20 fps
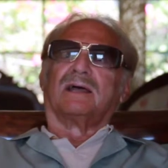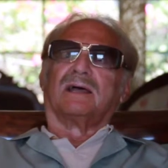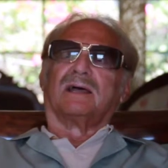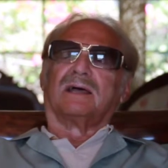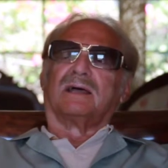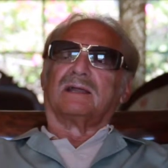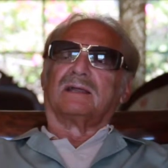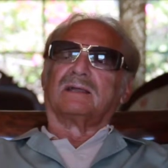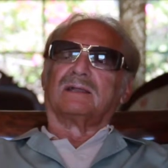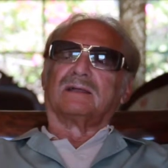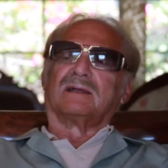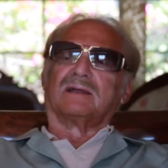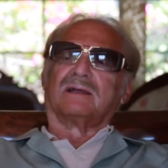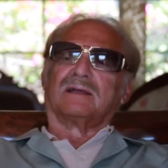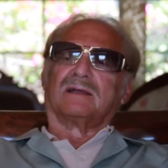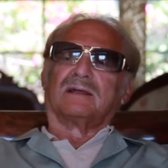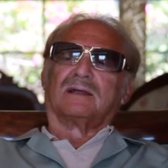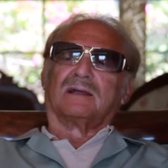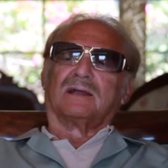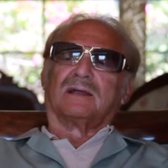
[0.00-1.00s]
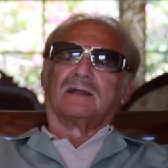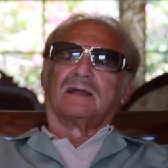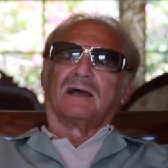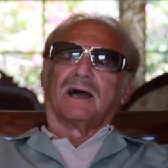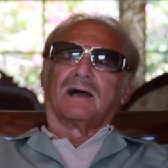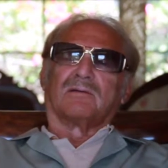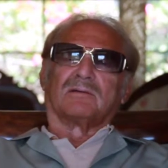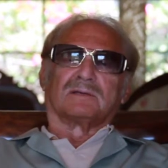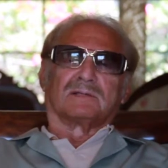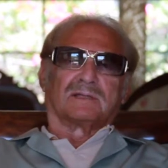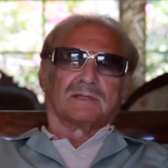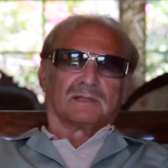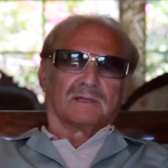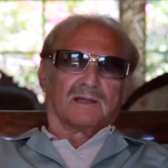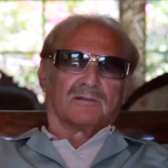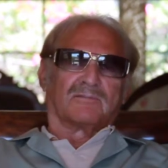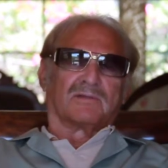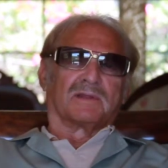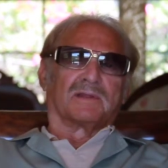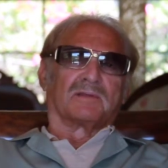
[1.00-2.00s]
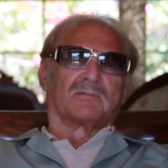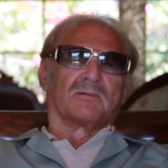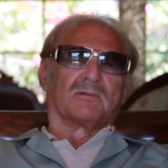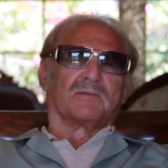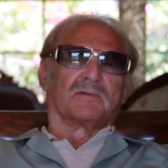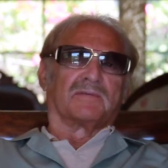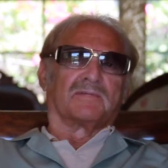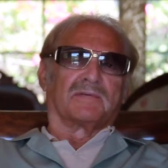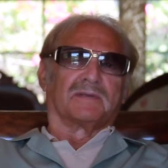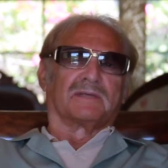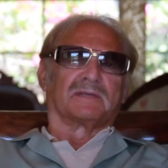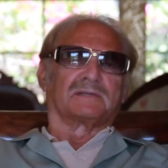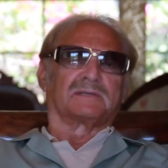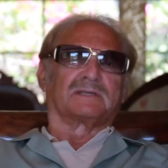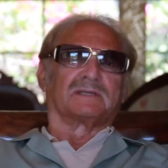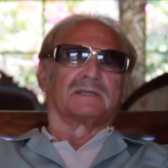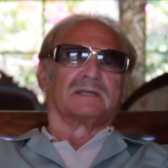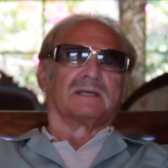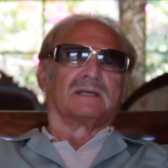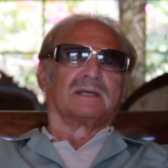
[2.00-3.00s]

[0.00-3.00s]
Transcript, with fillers: And uh, I was in love with it when we finished